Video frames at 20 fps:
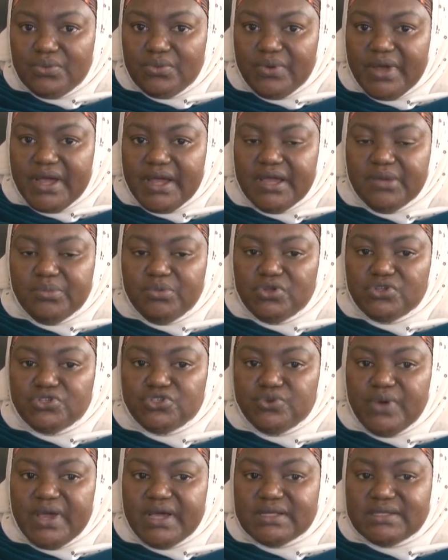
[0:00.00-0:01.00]
We're able
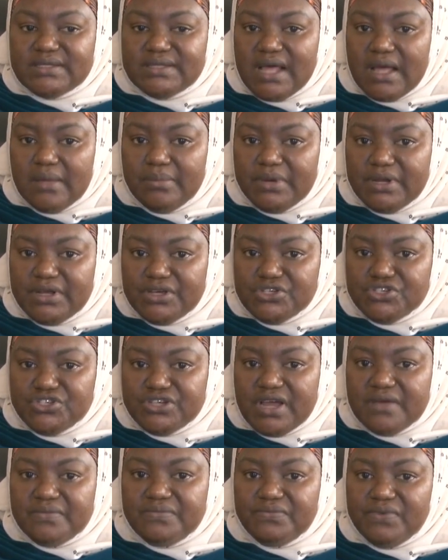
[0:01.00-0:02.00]
to establish
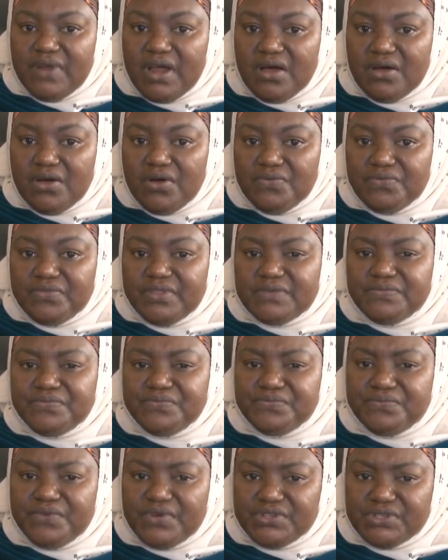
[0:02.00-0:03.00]
and flag off the
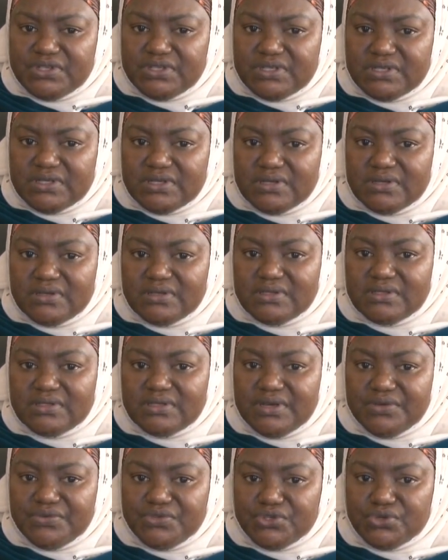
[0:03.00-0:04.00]
first
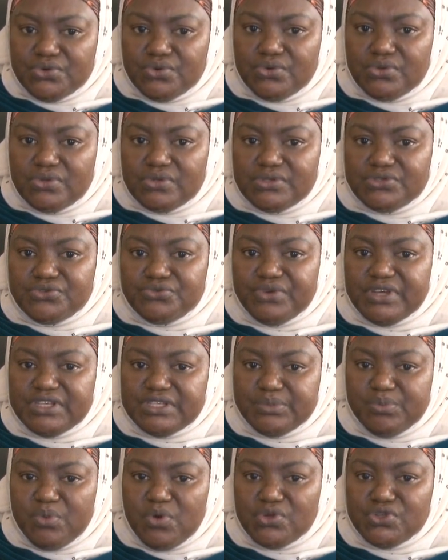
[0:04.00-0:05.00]
Safe Schools
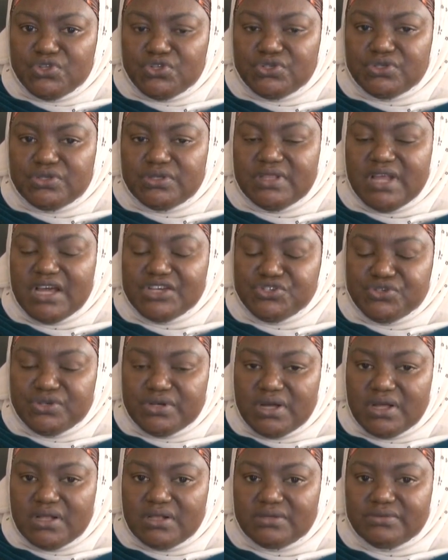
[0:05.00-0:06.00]
Response
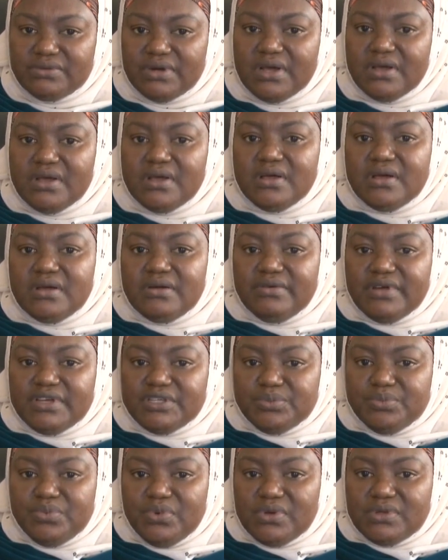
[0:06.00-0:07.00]
National
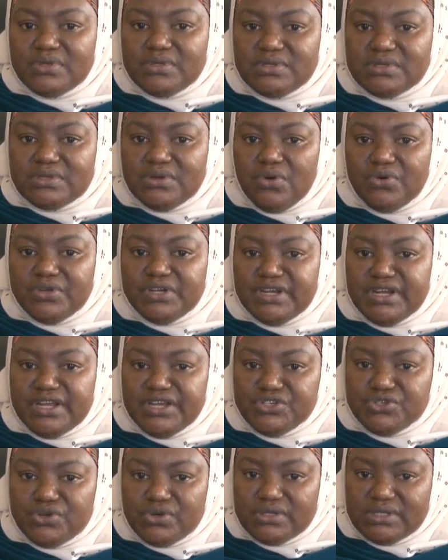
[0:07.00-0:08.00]
Response
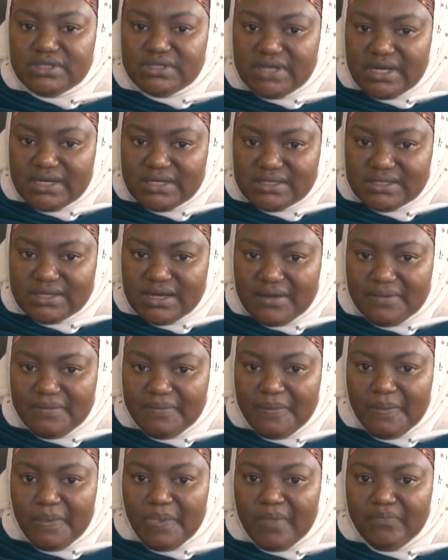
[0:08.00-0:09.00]
Coordination Center.
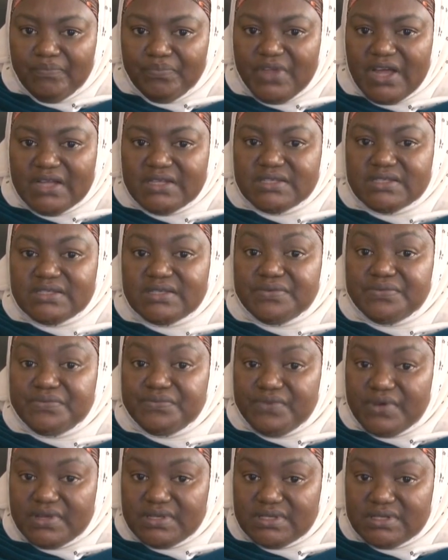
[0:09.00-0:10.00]
That is the
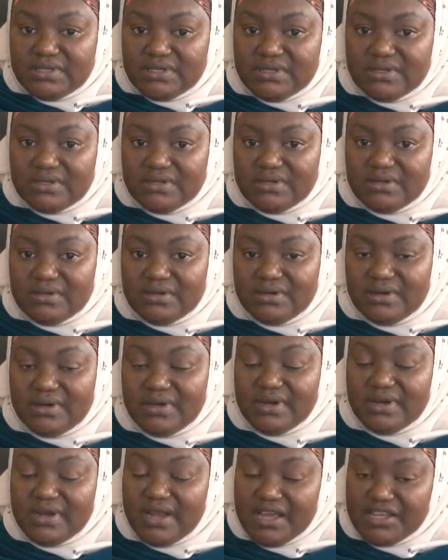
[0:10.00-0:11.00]
first
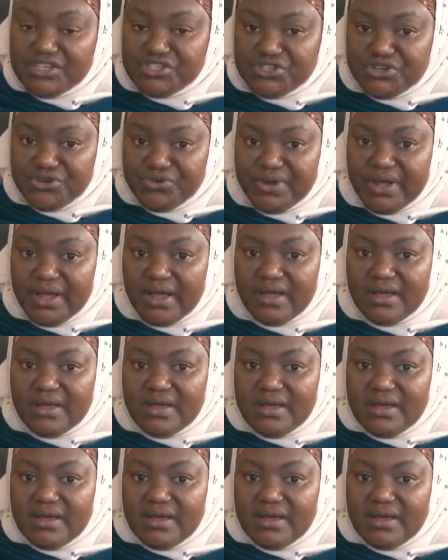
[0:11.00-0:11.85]
in Nigeria